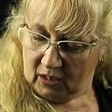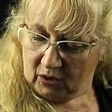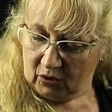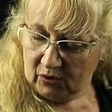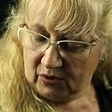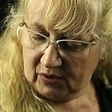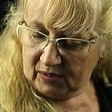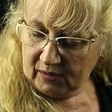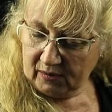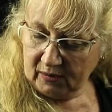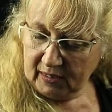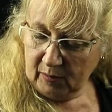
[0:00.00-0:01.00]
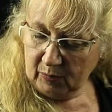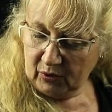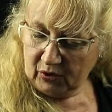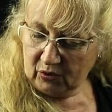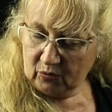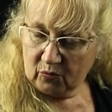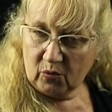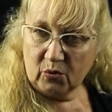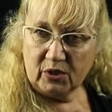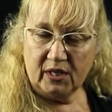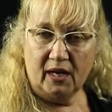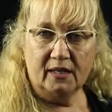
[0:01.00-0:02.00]
You still can put your raw
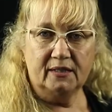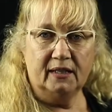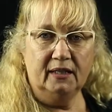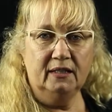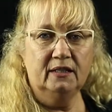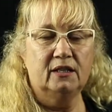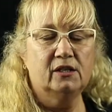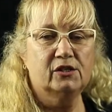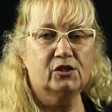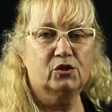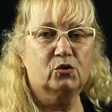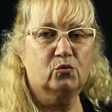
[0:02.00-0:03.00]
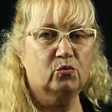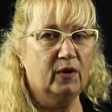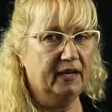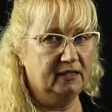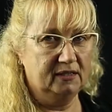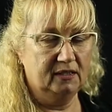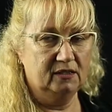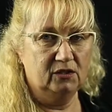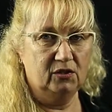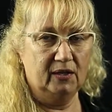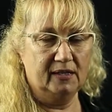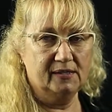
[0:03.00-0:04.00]
data straight
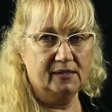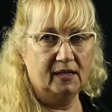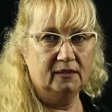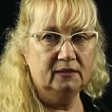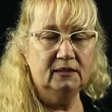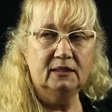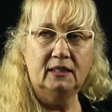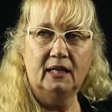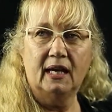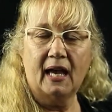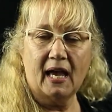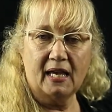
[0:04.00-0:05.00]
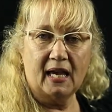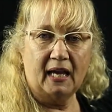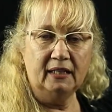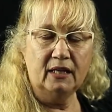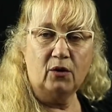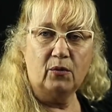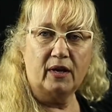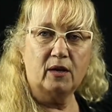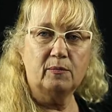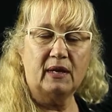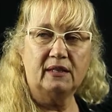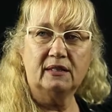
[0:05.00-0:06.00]
into Excel. Again, I
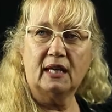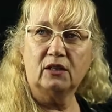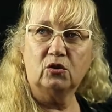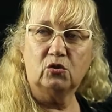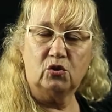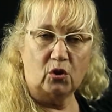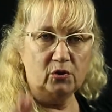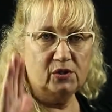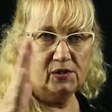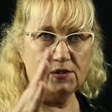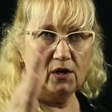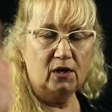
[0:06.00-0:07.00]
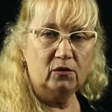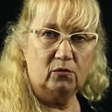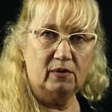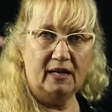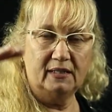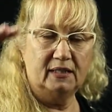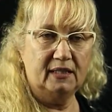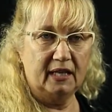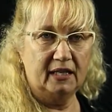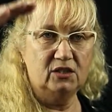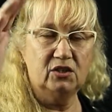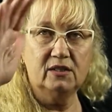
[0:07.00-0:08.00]
recommend that you don't start right at the
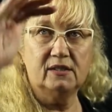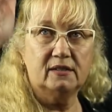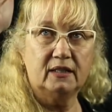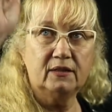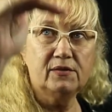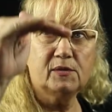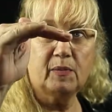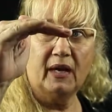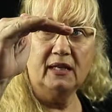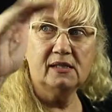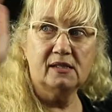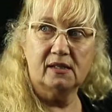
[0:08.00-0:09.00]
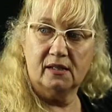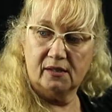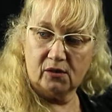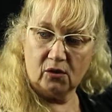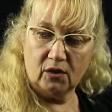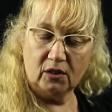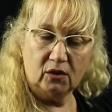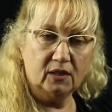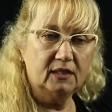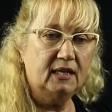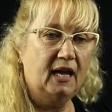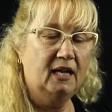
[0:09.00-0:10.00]
edges. Leave space so that you
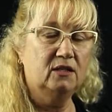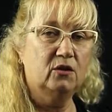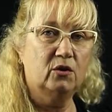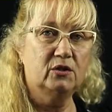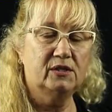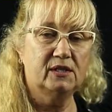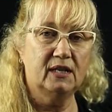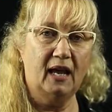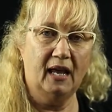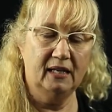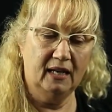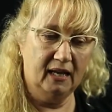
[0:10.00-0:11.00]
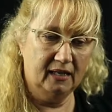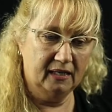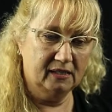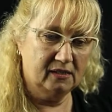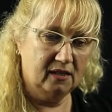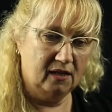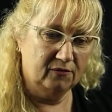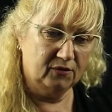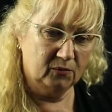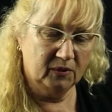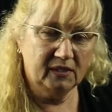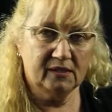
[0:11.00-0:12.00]
can add notes and add headings
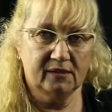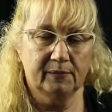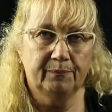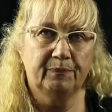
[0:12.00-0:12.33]
afterwards.